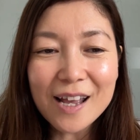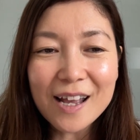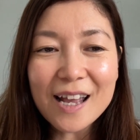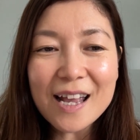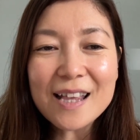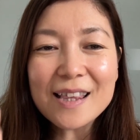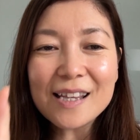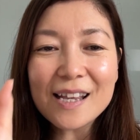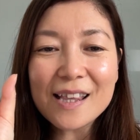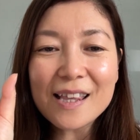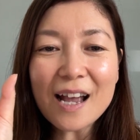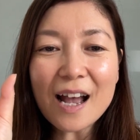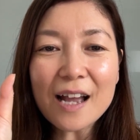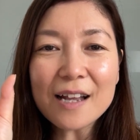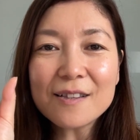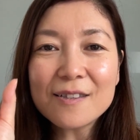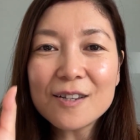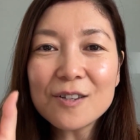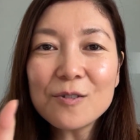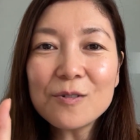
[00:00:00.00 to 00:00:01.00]
And then I
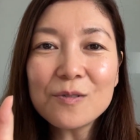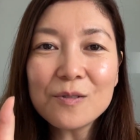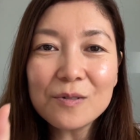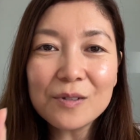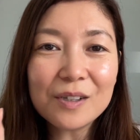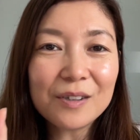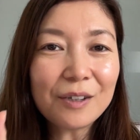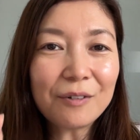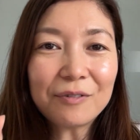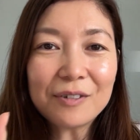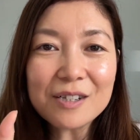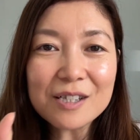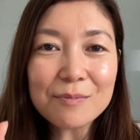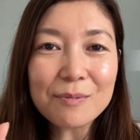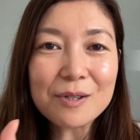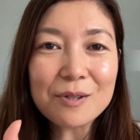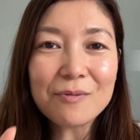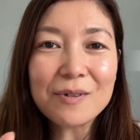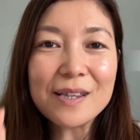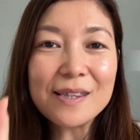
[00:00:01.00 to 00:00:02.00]
didn't know the difference
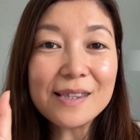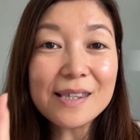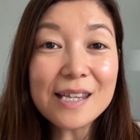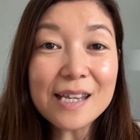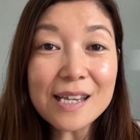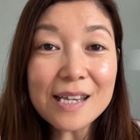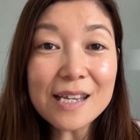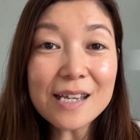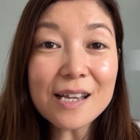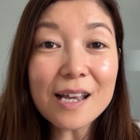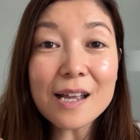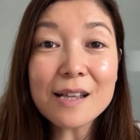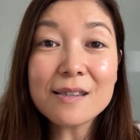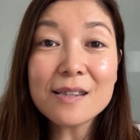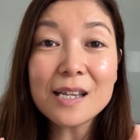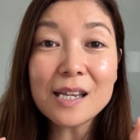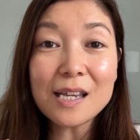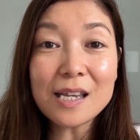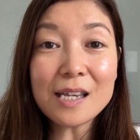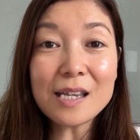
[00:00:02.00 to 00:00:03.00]
between D and
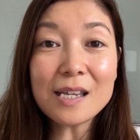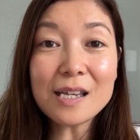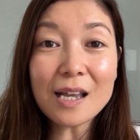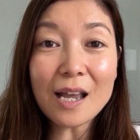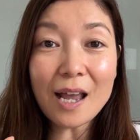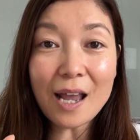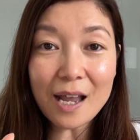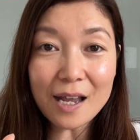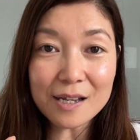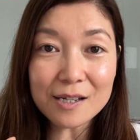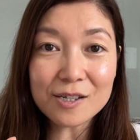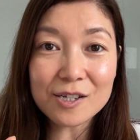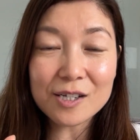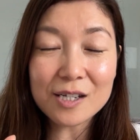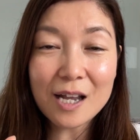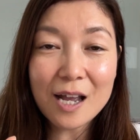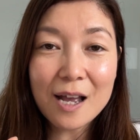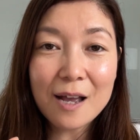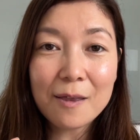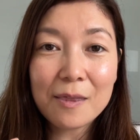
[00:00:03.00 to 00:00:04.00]
TH.
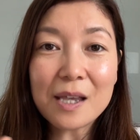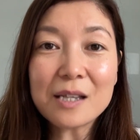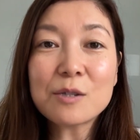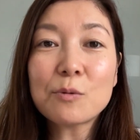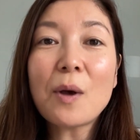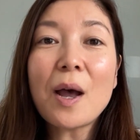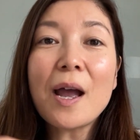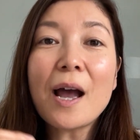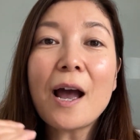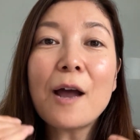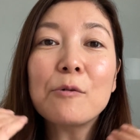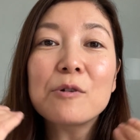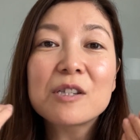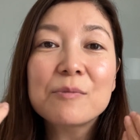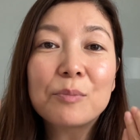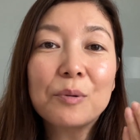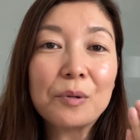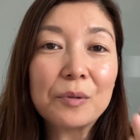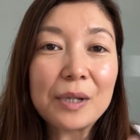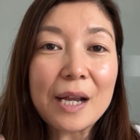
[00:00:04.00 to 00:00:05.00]
That's why I was
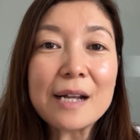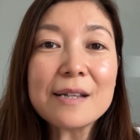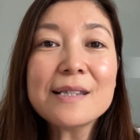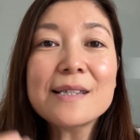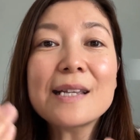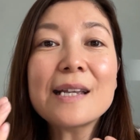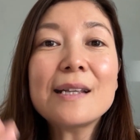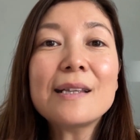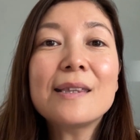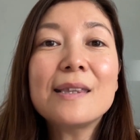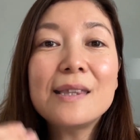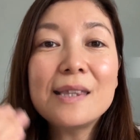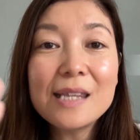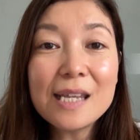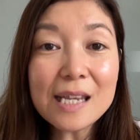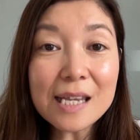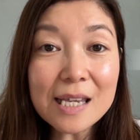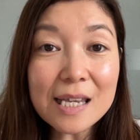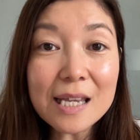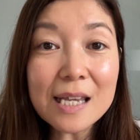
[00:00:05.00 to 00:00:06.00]
pronouncing
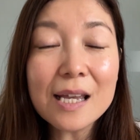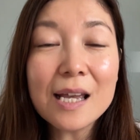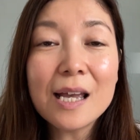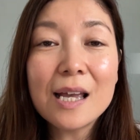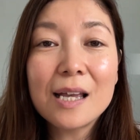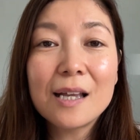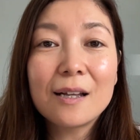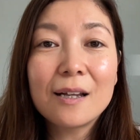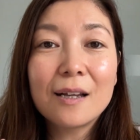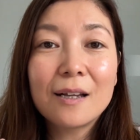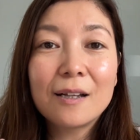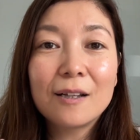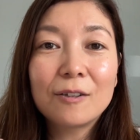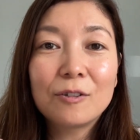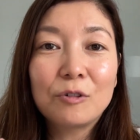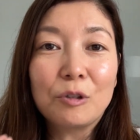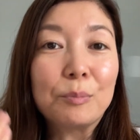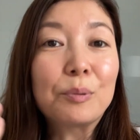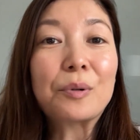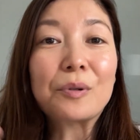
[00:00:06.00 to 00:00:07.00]
D
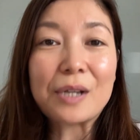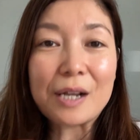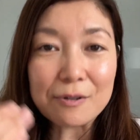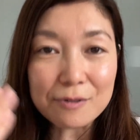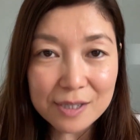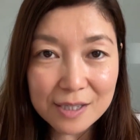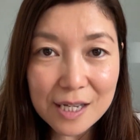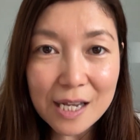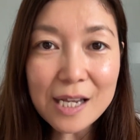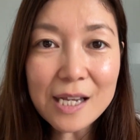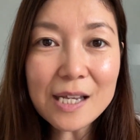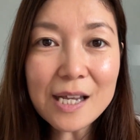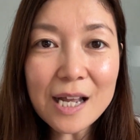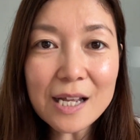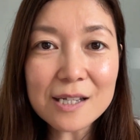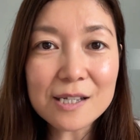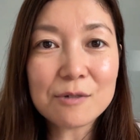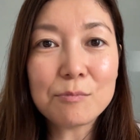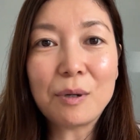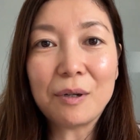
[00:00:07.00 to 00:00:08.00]
to pronounce
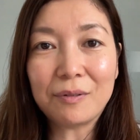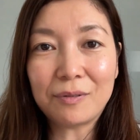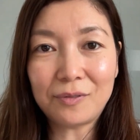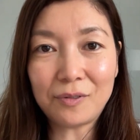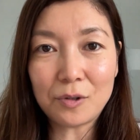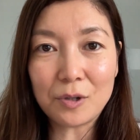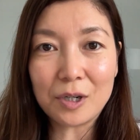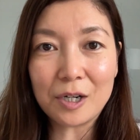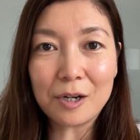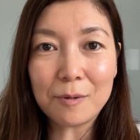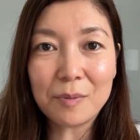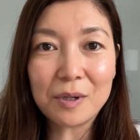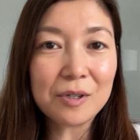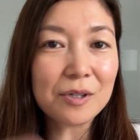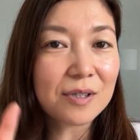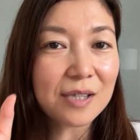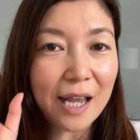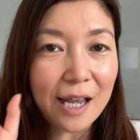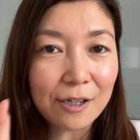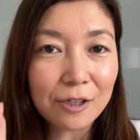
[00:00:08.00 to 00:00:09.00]
TH before
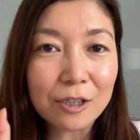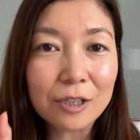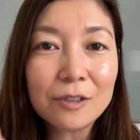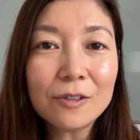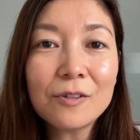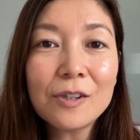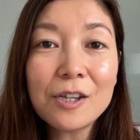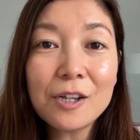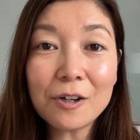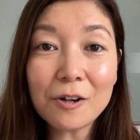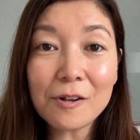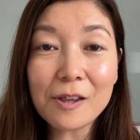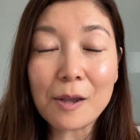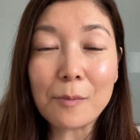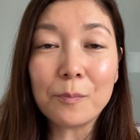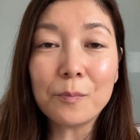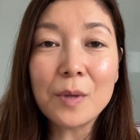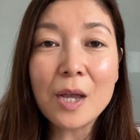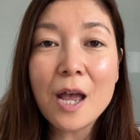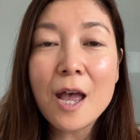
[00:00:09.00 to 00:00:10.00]
because I couldn't hear them.